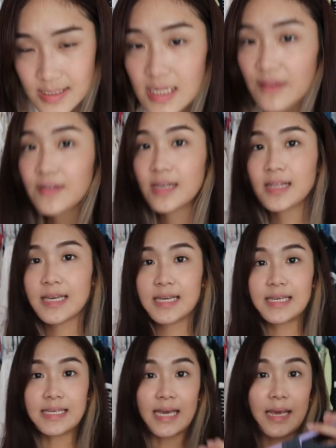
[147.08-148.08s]

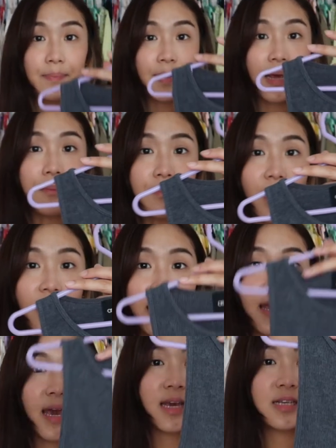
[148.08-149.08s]
Definitely keeping
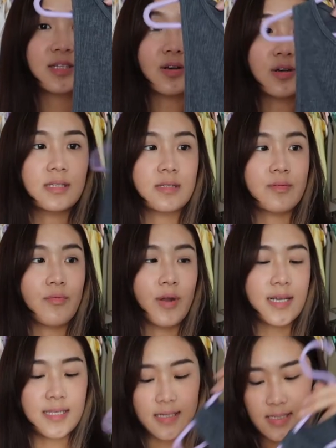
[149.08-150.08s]
my ASOS
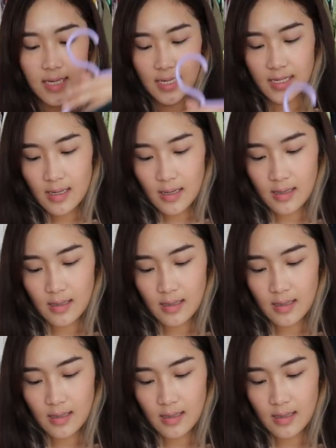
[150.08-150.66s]
razor tee.